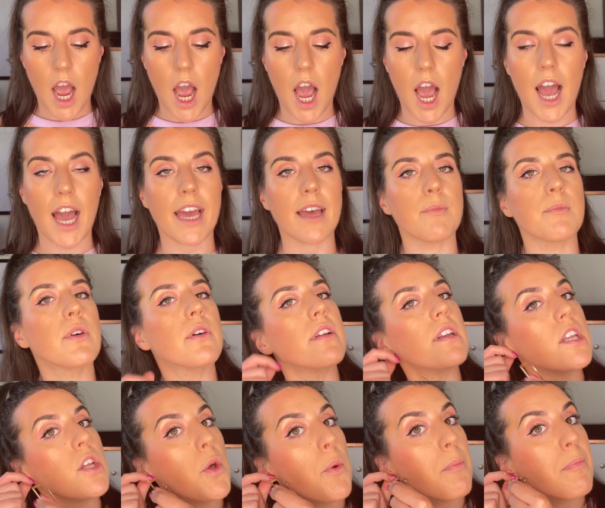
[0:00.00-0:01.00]
I am
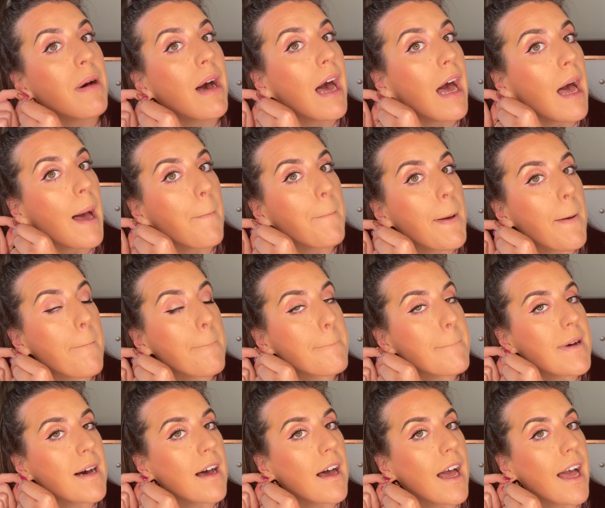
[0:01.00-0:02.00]
going to pop
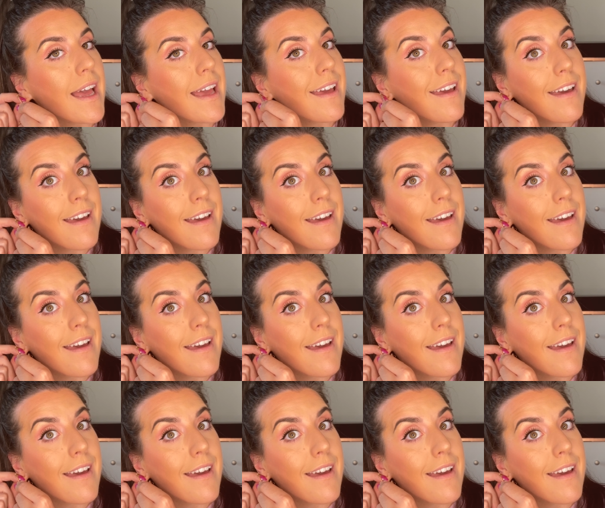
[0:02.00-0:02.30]
my